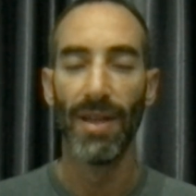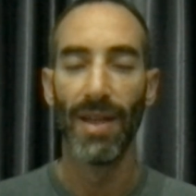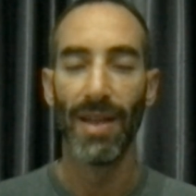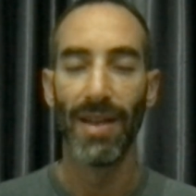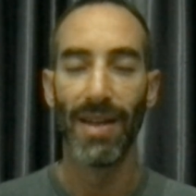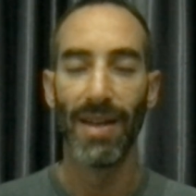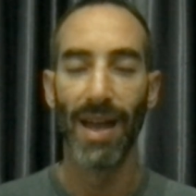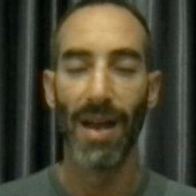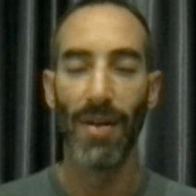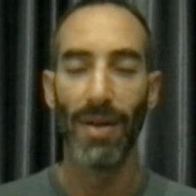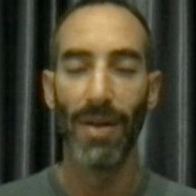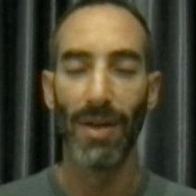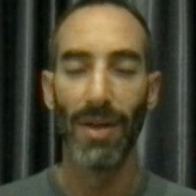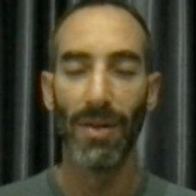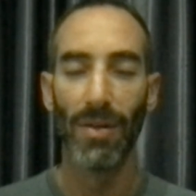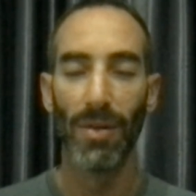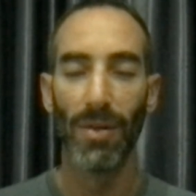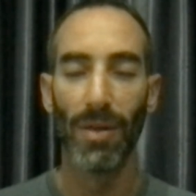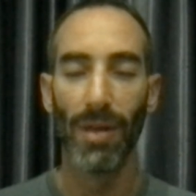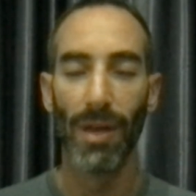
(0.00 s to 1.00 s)
and down
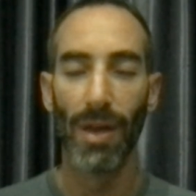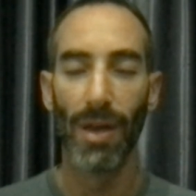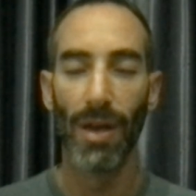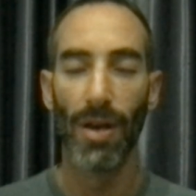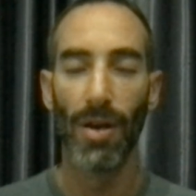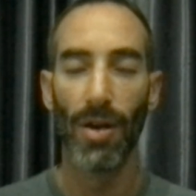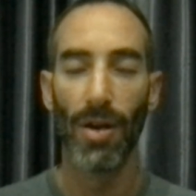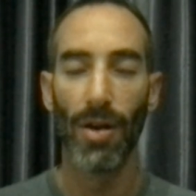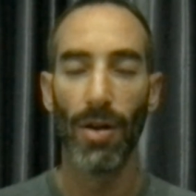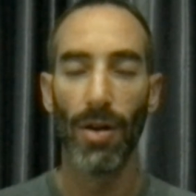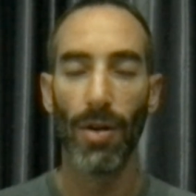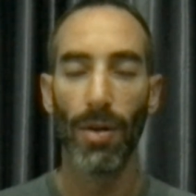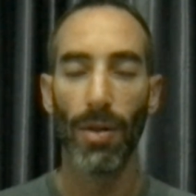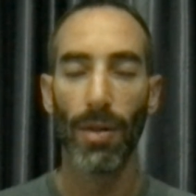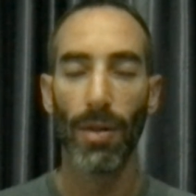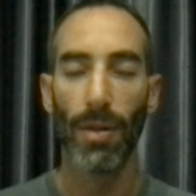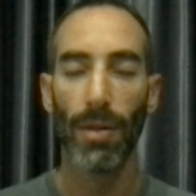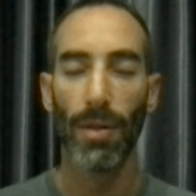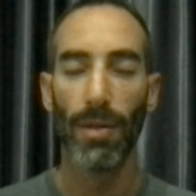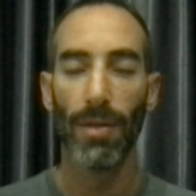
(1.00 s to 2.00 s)
into the
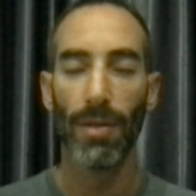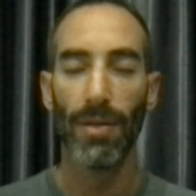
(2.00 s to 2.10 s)
earth,